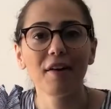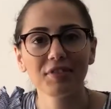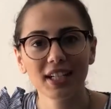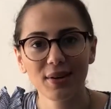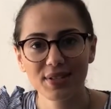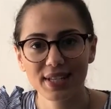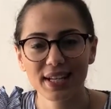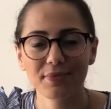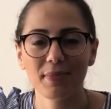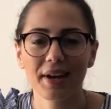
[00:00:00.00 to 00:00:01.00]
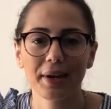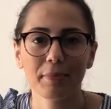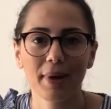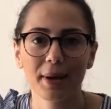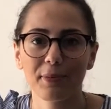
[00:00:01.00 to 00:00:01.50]
after I sent
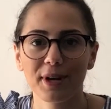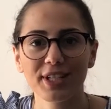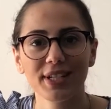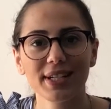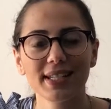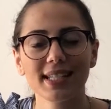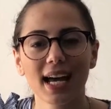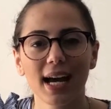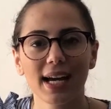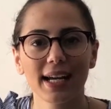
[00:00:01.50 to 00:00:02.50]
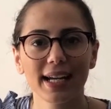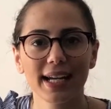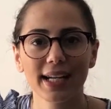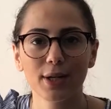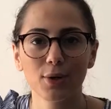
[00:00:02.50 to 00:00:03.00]
back my impressions,
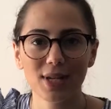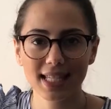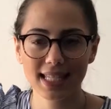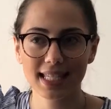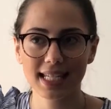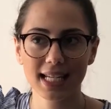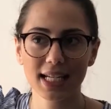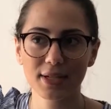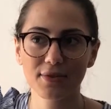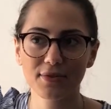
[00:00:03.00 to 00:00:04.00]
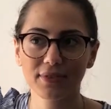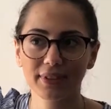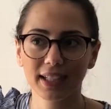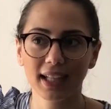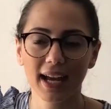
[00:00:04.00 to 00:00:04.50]
I received
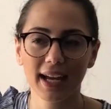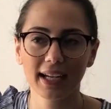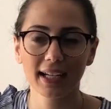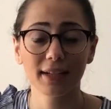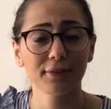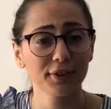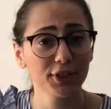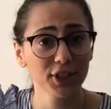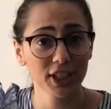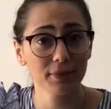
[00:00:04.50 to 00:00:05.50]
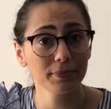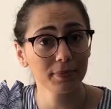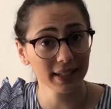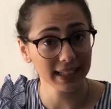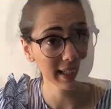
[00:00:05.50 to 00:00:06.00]
like an
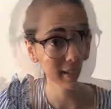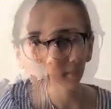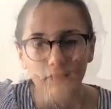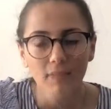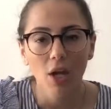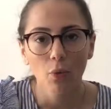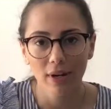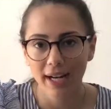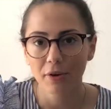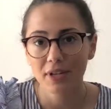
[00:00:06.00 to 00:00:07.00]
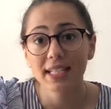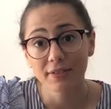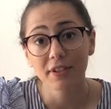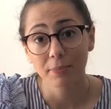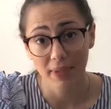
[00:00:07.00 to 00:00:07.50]
evolution plan. When I
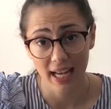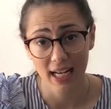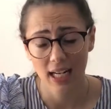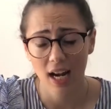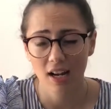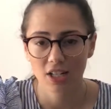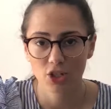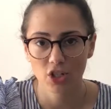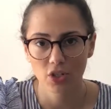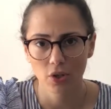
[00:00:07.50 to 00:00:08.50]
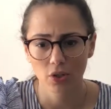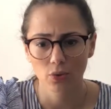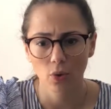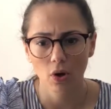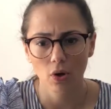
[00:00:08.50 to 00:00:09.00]
received a plan, I just
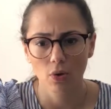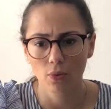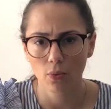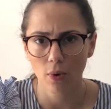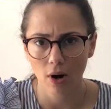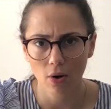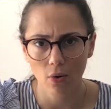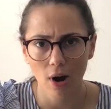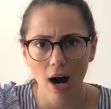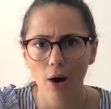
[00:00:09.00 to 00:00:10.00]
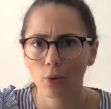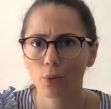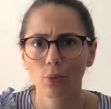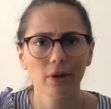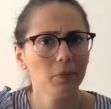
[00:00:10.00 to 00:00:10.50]
thought, whoa,
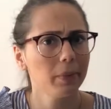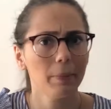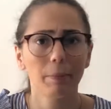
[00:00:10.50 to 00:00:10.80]
how will be